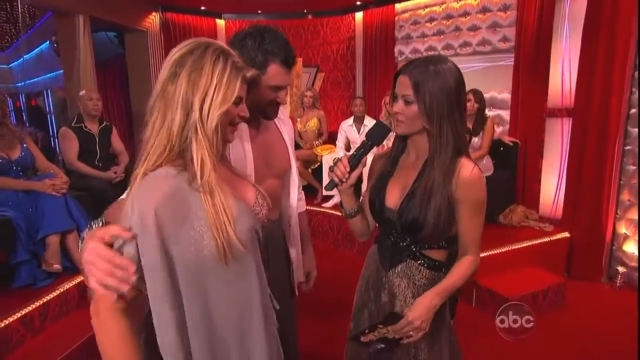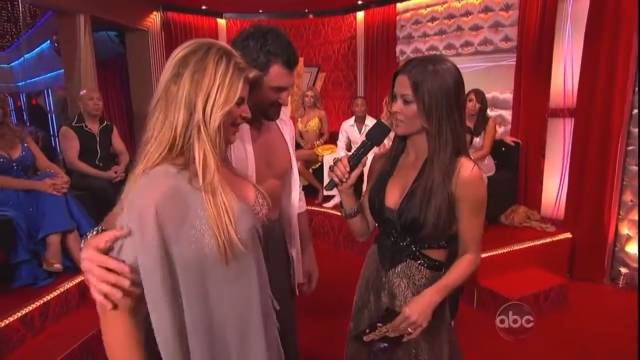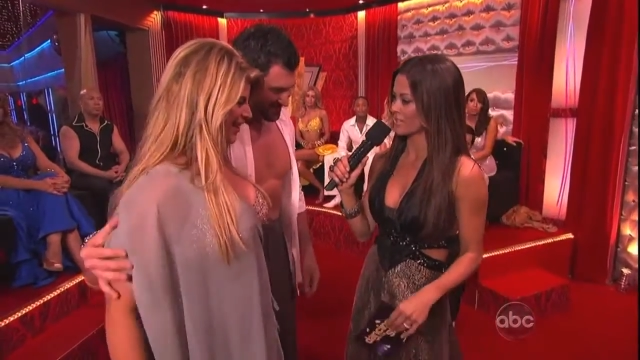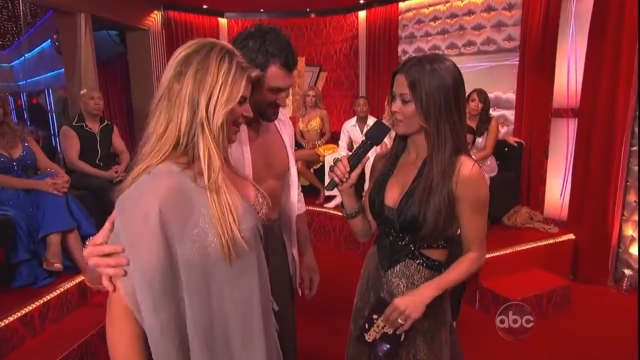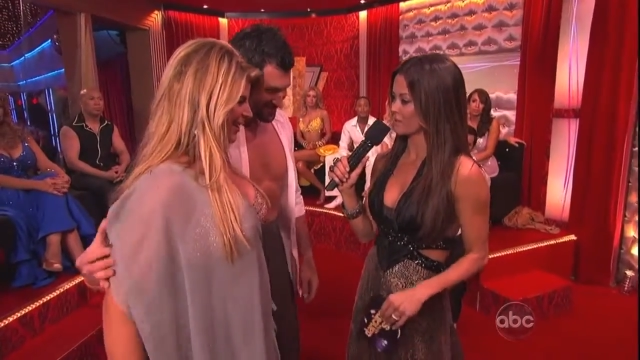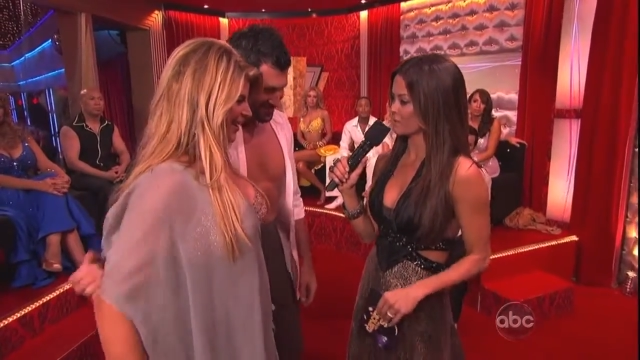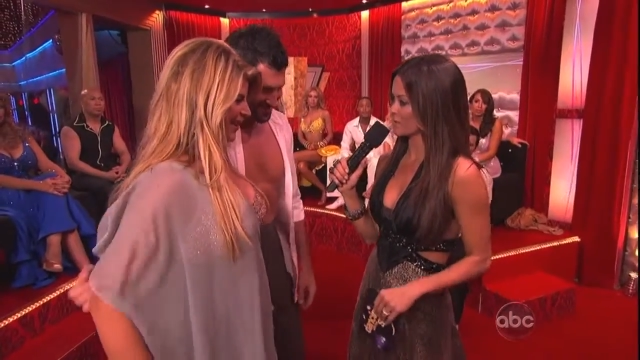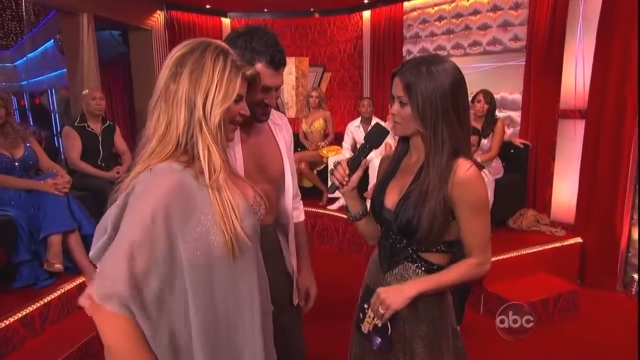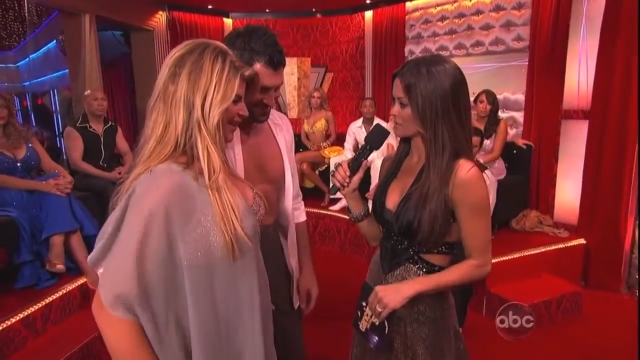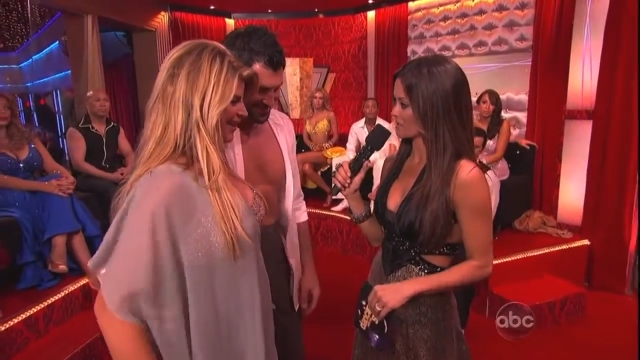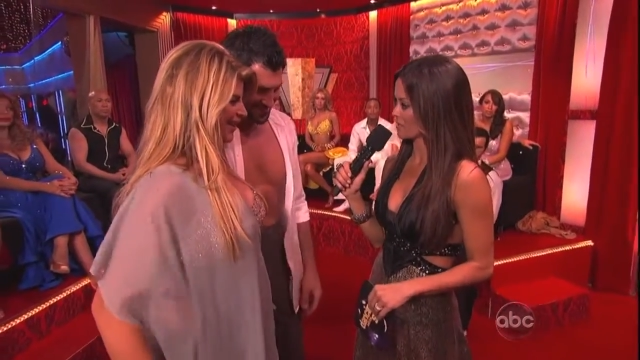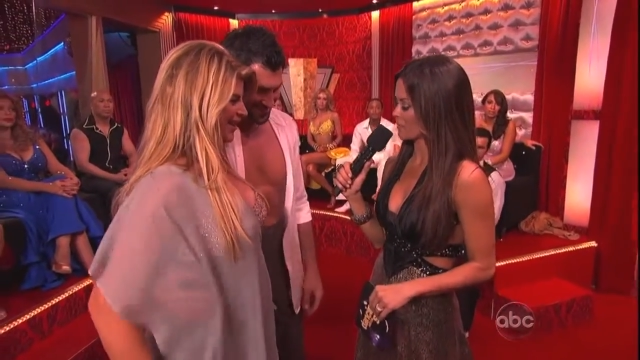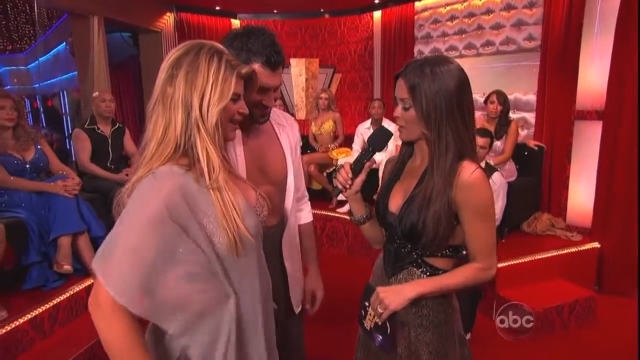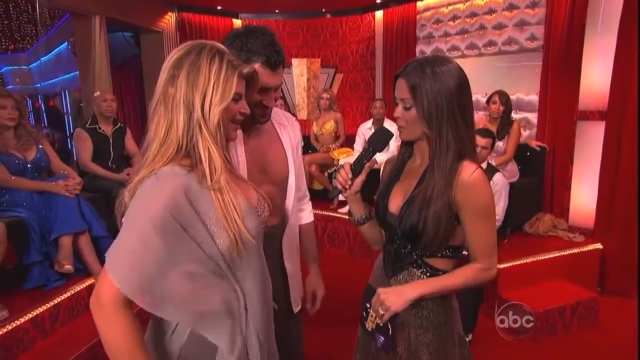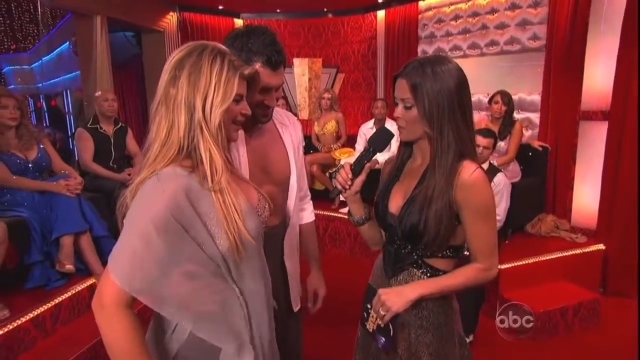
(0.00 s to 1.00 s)
Speaker 1: is to have a
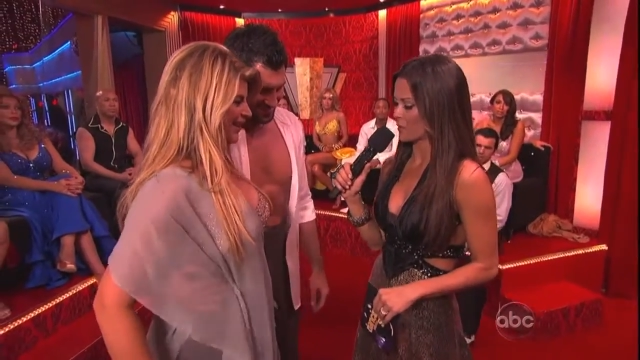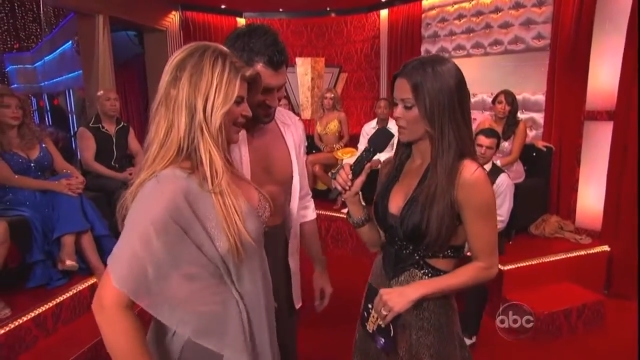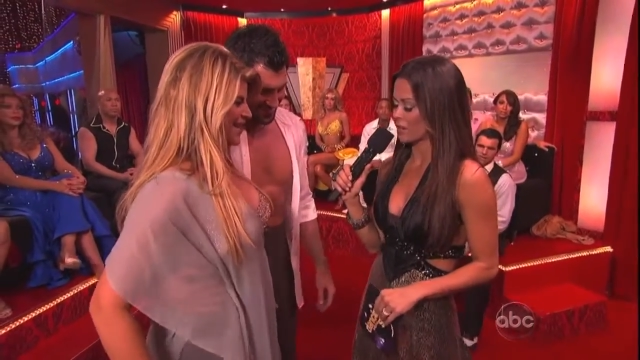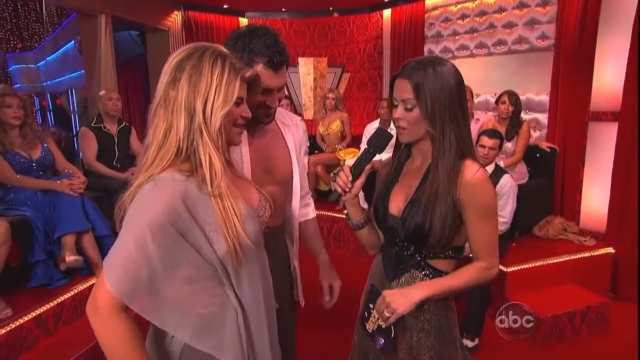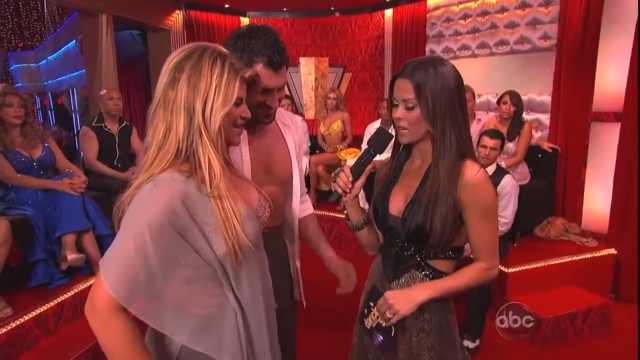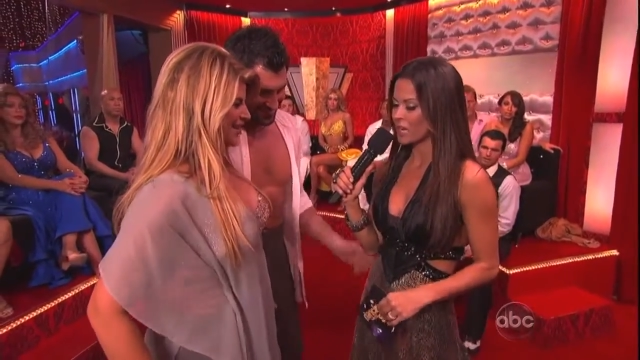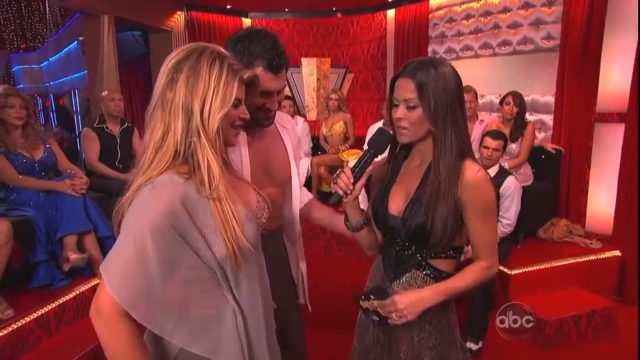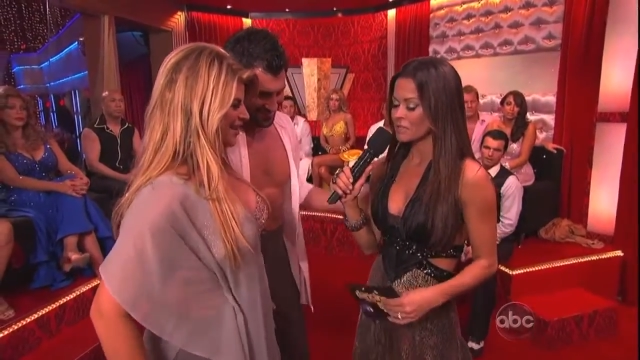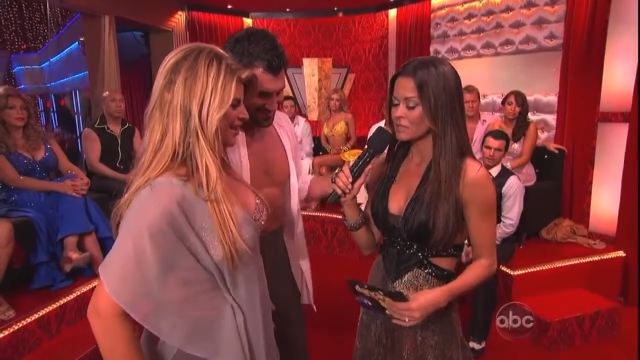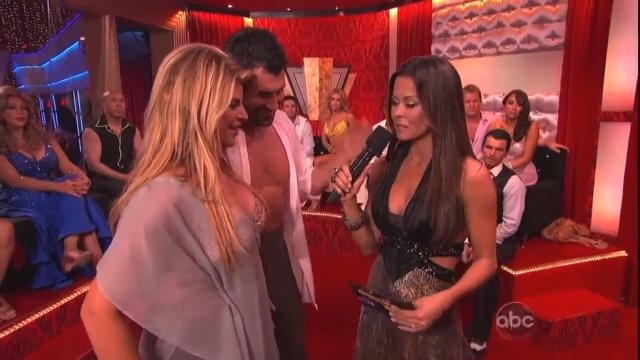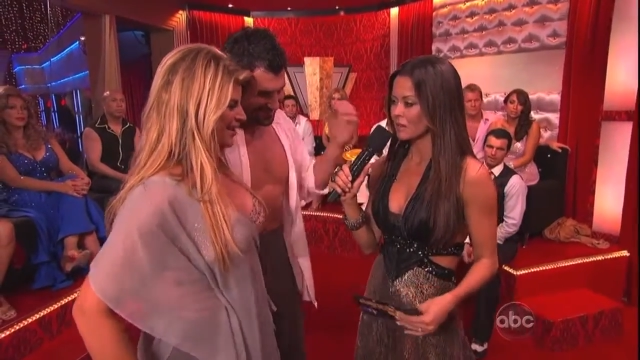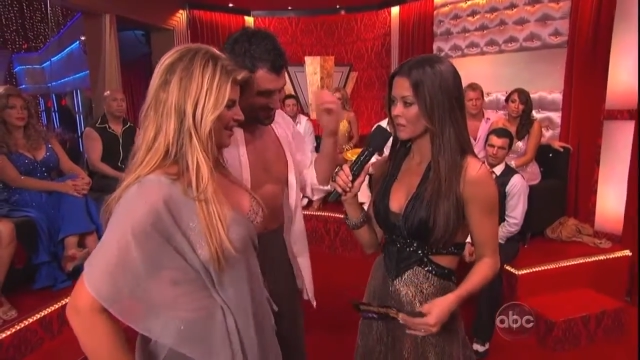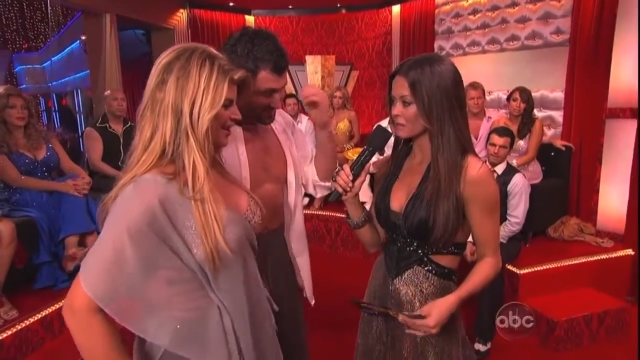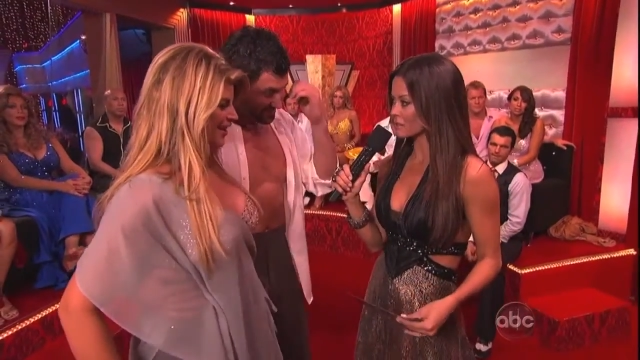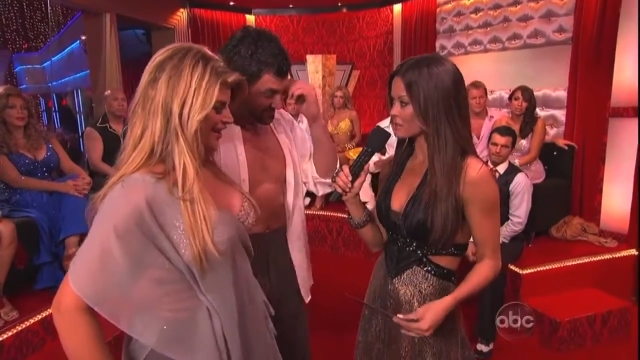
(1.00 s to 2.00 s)
misstep out there.
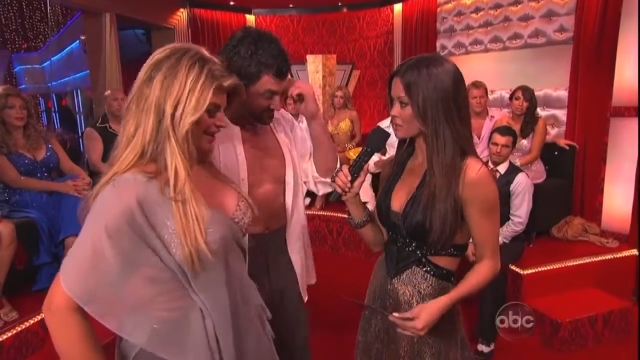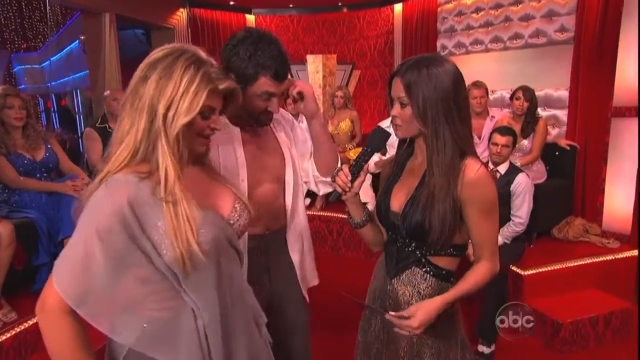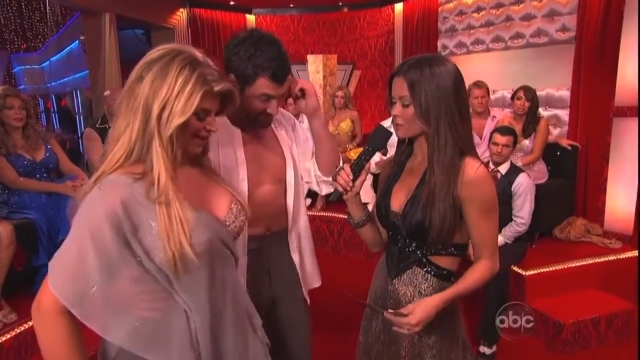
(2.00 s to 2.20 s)
Talk us